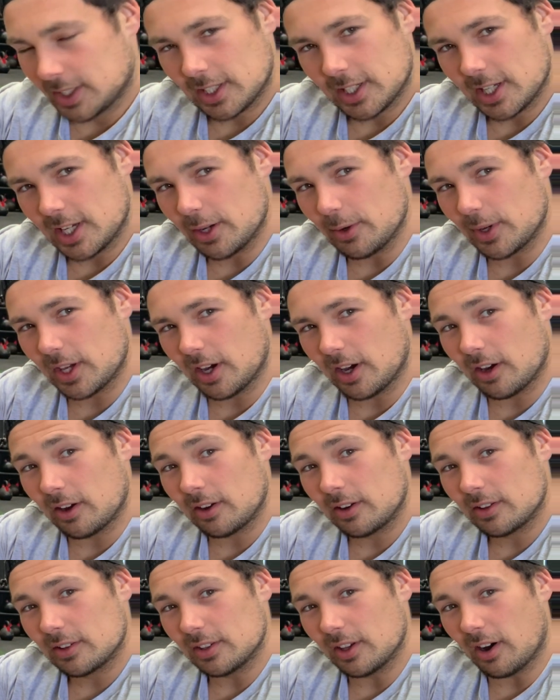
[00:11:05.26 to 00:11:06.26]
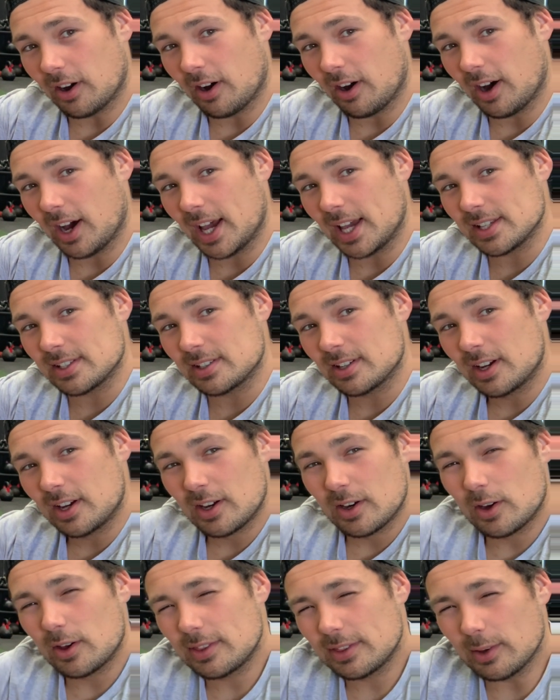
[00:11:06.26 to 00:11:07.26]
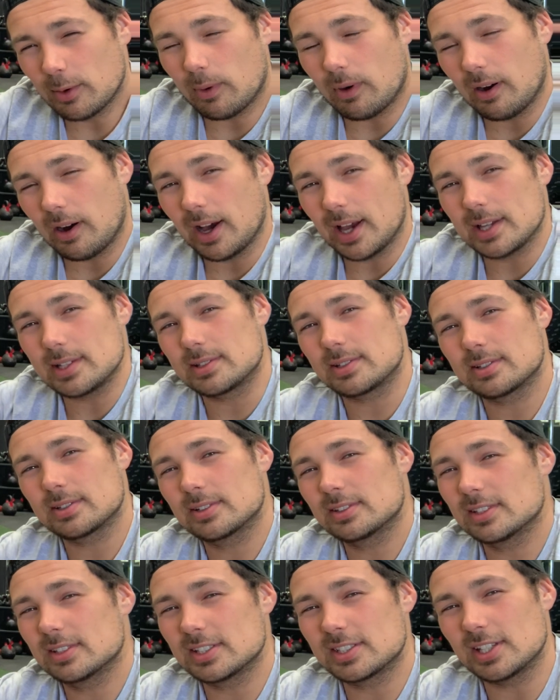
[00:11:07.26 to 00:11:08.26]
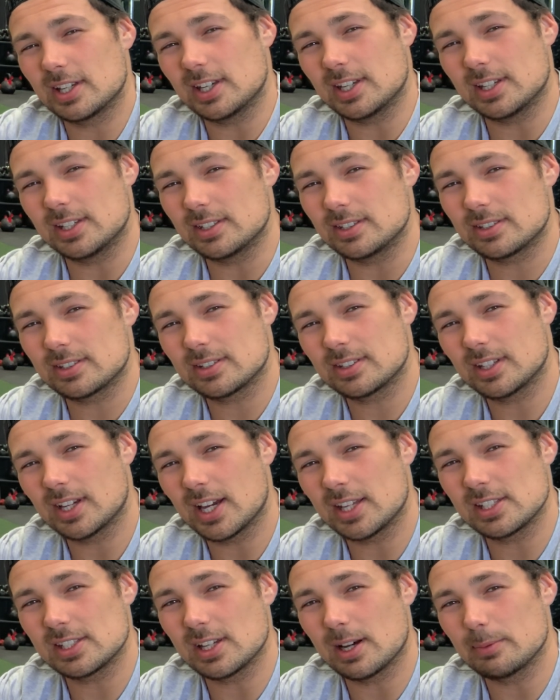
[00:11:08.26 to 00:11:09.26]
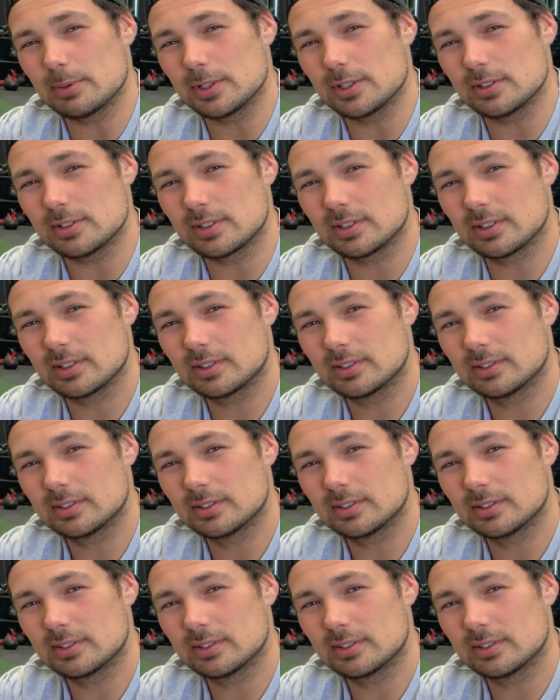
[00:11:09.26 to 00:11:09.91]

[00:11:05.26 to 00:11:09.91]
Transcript: Here we go. The I's, the Y's, the T's, and the W's.